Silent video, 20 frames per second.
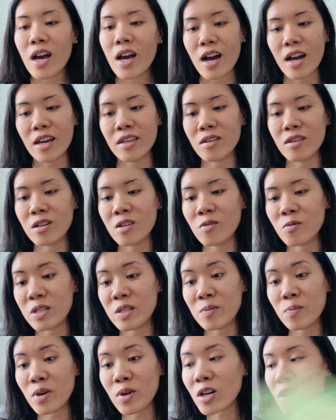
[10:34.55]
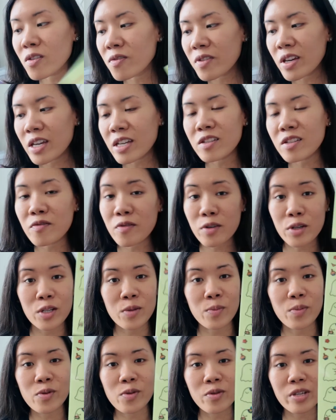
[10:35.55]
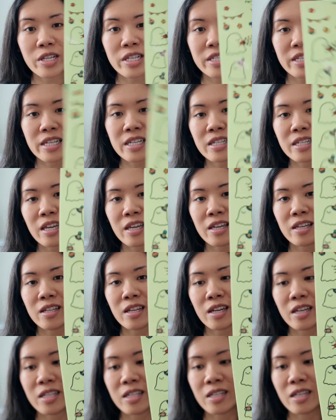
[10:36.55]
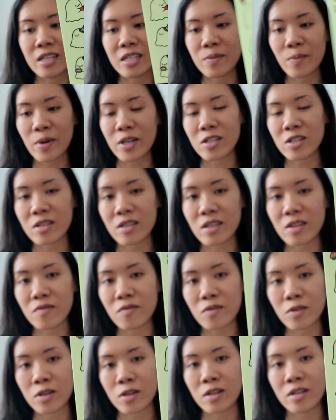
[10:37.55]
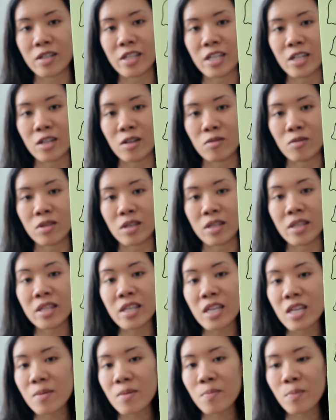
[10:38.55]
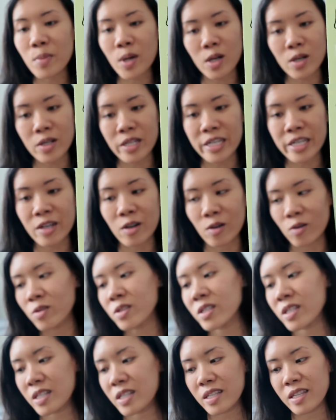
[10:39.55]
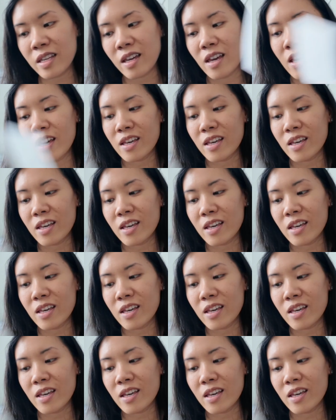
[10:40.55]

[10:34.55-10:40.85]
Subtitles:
I thought it was perfect for spooky season, and especially for, you know, the theme party ghosts.